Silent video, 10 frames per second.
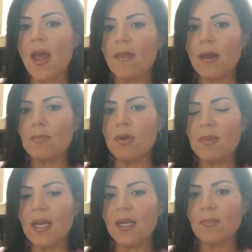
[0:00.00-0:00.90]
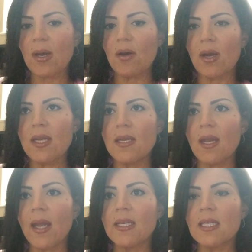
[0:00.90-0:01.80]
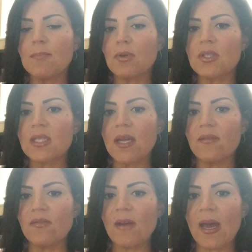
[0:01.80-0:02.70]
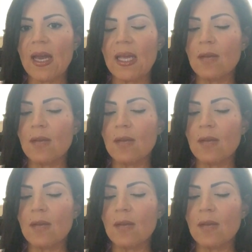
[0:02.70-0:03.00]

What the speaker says: and that put me at about a 90% fat